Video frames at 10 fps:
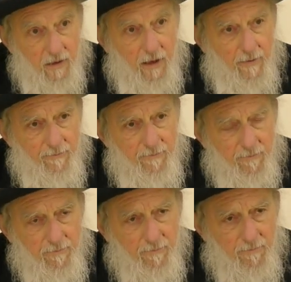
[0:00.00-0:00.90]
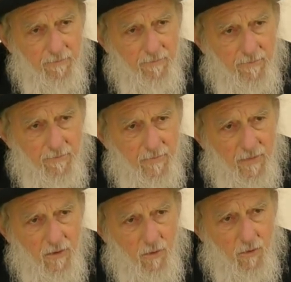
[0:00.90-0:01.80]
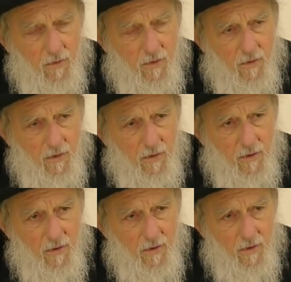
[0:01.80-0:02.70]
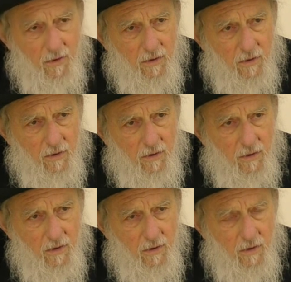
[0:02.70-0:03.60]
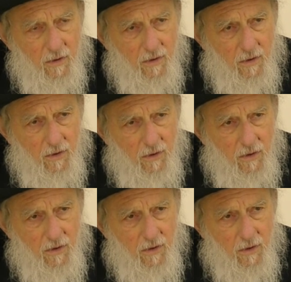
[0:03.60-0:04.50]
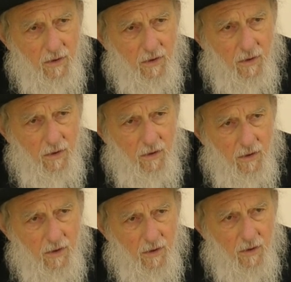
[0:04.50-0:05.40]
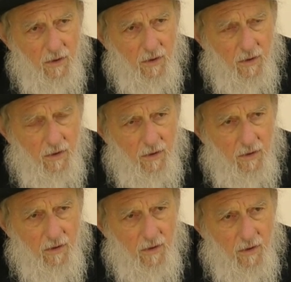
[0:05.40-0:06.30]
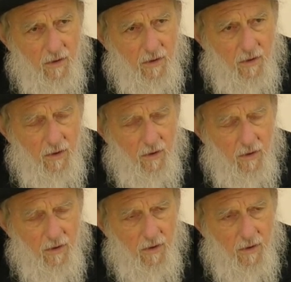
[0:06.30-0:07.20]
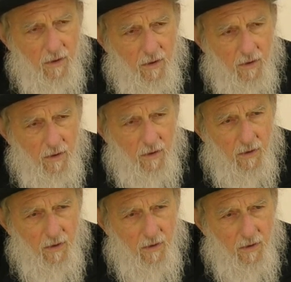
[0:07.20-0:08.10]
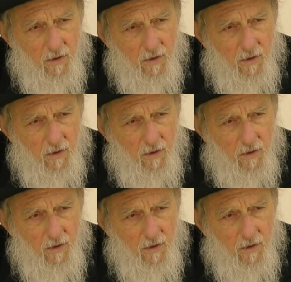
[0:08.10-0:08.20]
Yeah? Can we go back a little bit to the part, the part that said uh, he, he does,